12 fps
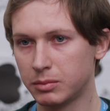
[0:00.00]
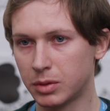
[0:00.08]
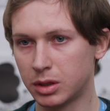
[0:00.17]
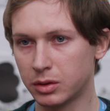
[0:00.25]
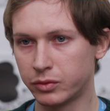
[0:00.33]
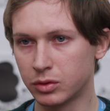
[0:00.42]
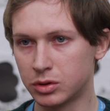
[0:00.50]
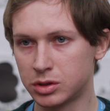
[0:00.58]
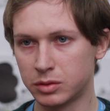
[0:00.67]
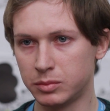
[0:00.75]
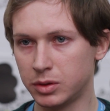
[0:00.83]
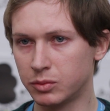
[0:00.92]
but of
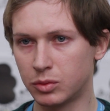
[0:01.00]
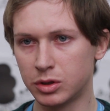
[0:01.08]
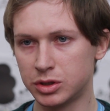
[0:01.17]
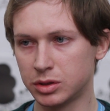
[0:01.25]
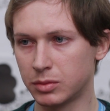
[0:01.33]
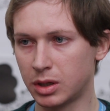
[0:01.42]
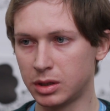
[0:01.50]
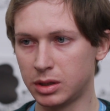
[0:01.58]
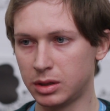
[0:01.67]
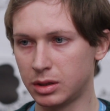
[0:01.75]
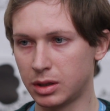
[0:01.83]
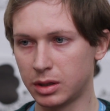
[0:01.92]
course I've been watching
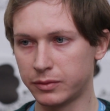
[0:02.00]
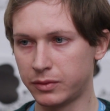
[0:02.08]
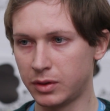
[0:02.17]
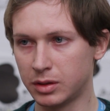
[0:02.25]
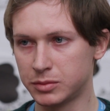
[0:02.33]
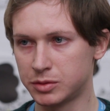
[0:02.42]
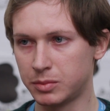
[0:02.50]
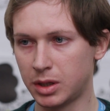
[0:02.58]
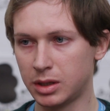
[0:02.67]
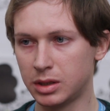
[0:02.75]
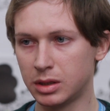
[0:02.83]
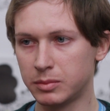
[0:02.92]
many like films
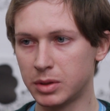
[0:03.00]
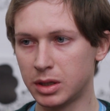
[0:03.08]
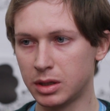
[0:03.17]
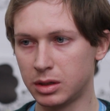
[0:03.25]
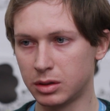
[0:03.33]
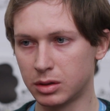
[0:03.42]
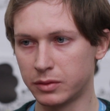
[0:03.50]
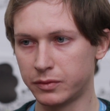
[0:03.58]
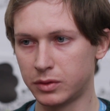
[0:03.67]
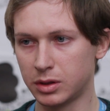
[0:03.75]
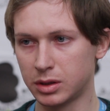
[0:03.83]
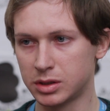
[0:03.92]
made in the beginning
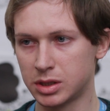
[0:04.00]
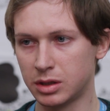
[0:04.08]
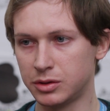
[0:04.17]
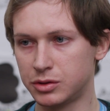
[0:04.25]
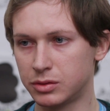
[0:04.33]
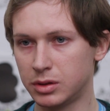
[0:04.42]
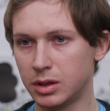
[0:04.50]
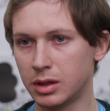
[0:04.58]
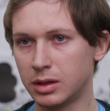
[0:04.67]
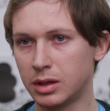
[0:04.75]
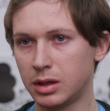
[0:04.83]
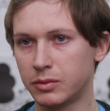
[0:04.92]
of the century,
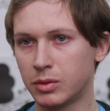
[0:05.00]
and they